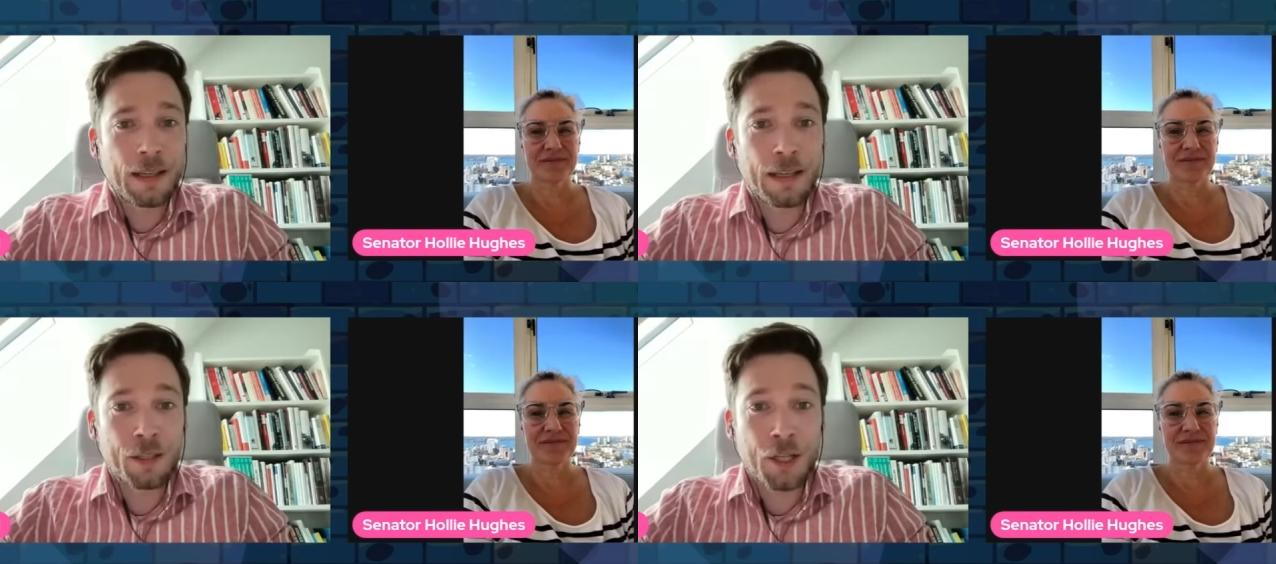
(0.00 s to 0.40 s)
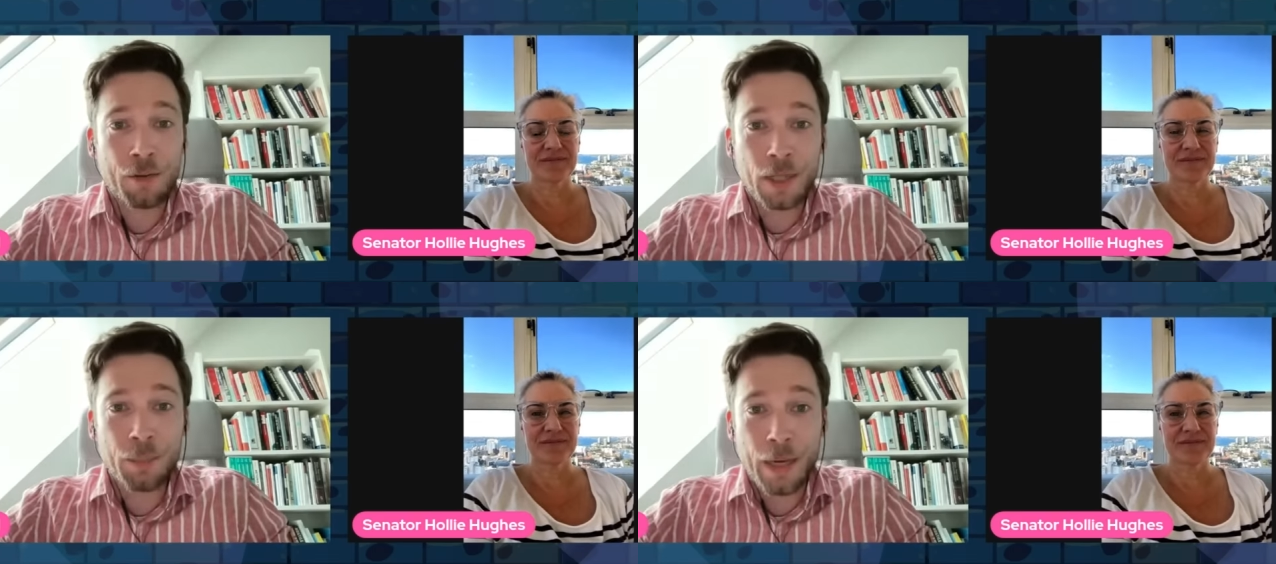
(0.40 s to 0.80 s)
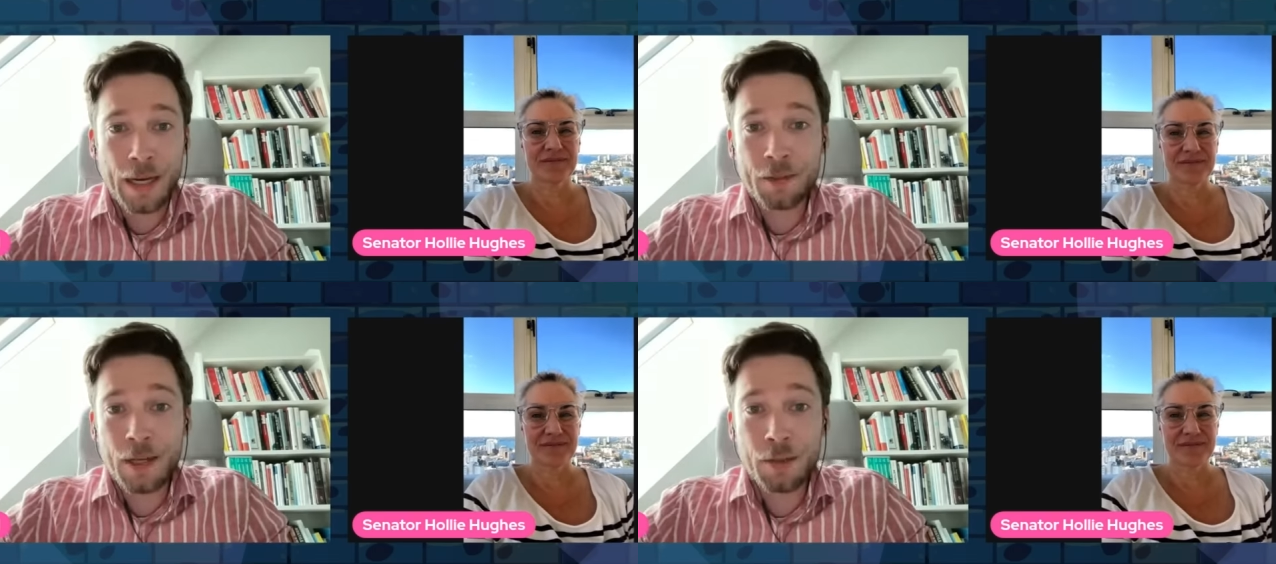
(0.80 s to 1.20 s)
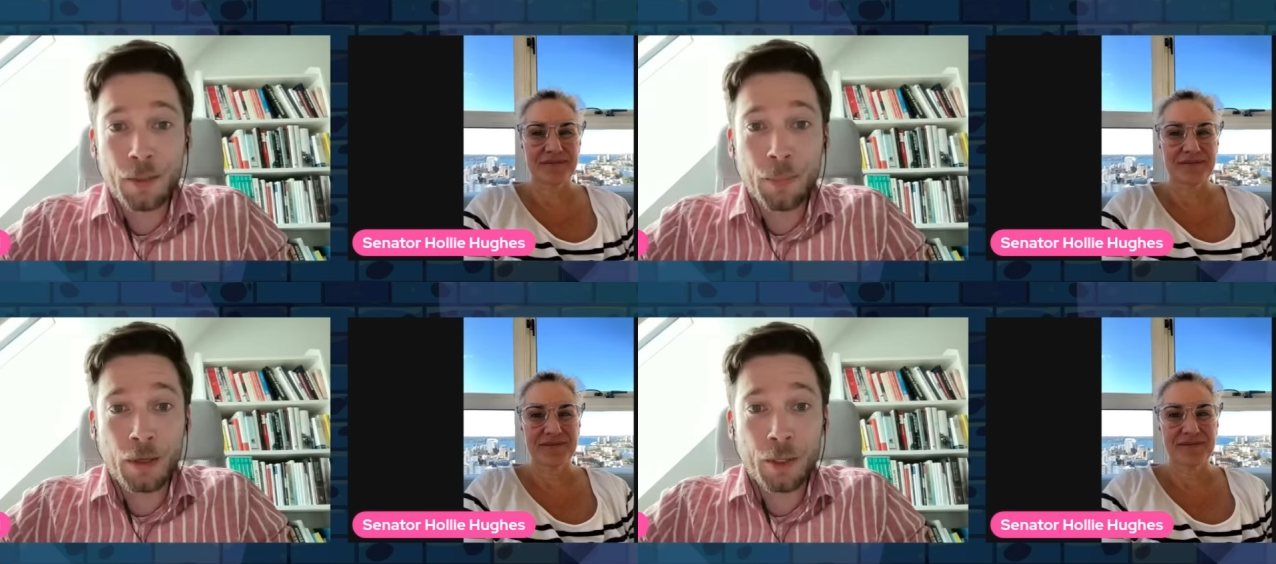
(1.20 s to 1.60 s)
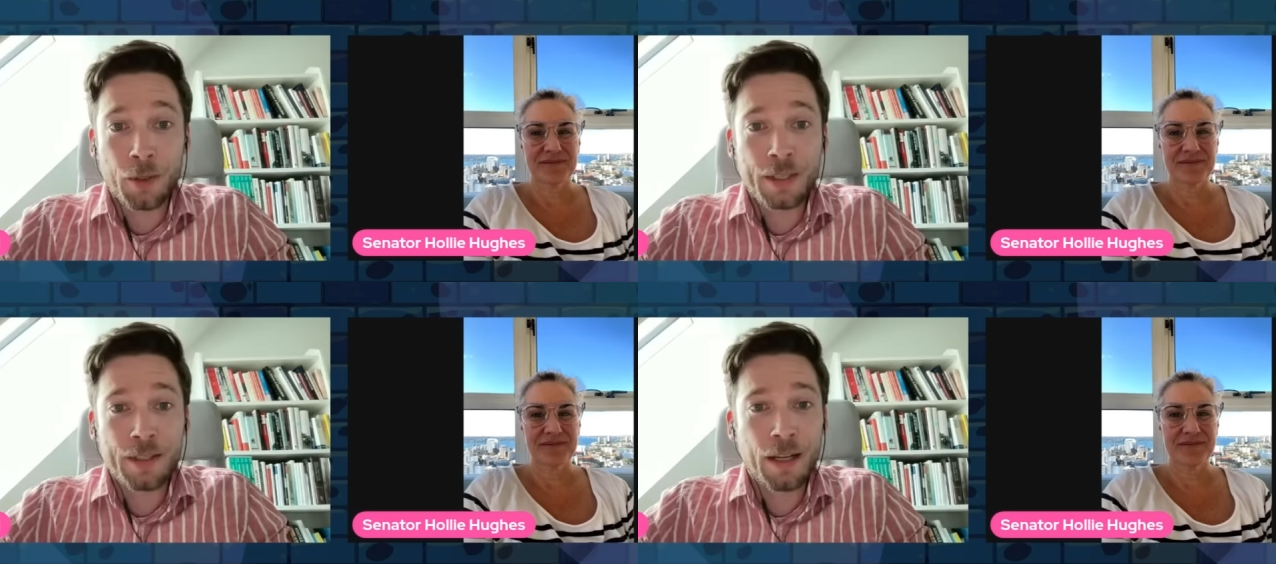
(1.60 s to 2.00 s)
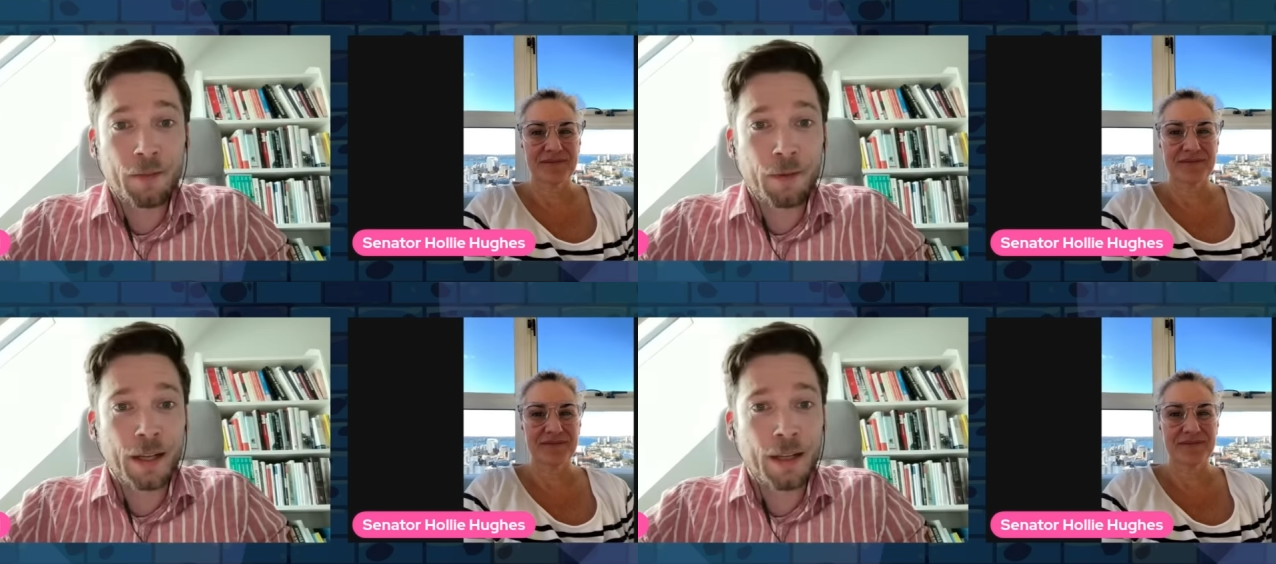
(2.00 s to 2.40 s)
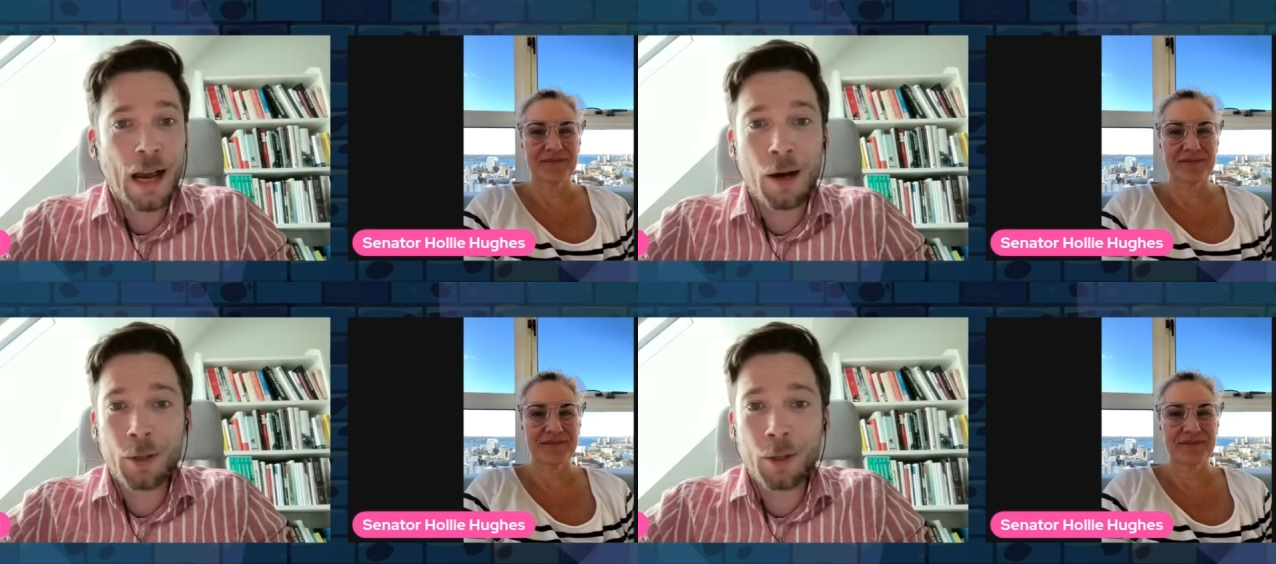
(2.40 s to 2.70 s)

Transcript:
Speaker 1: a, general background about yourself and how